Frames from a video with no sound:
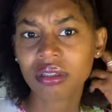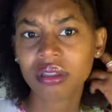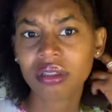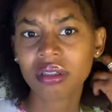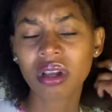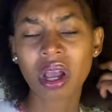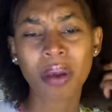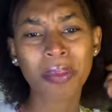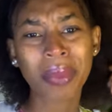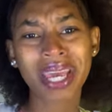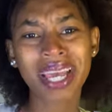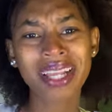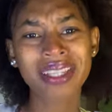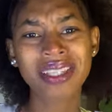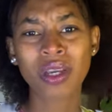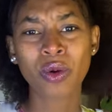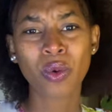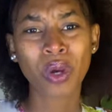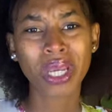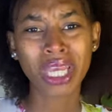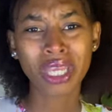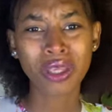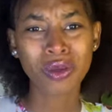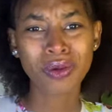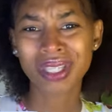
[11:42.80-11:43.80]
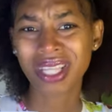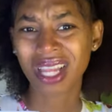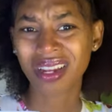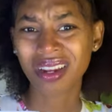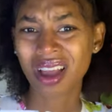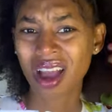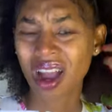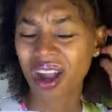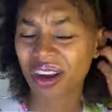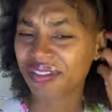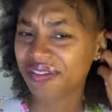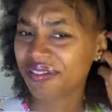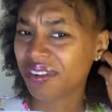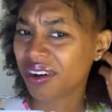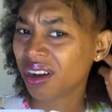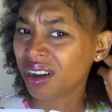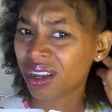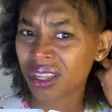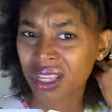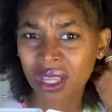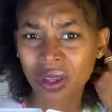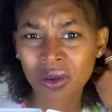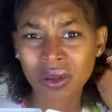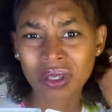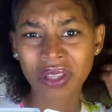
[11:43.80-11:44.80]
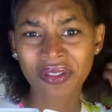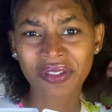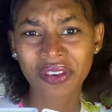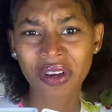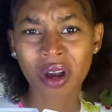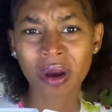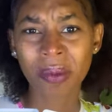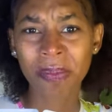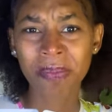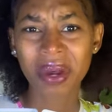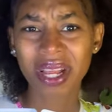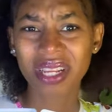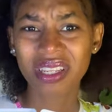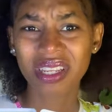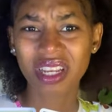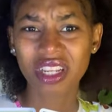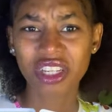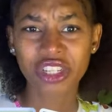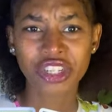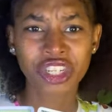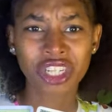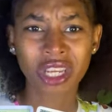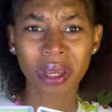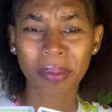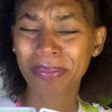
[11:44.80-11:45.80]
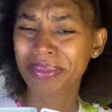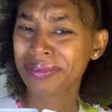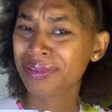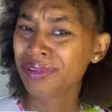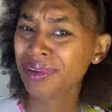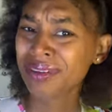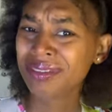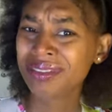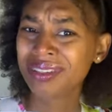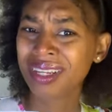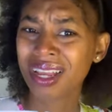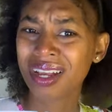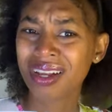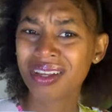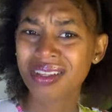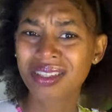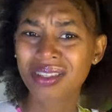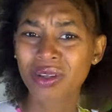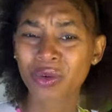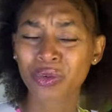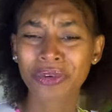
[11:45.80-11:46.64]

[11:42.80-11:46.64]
Come and getting what you use a dog for. You use it for companionship, nothing else.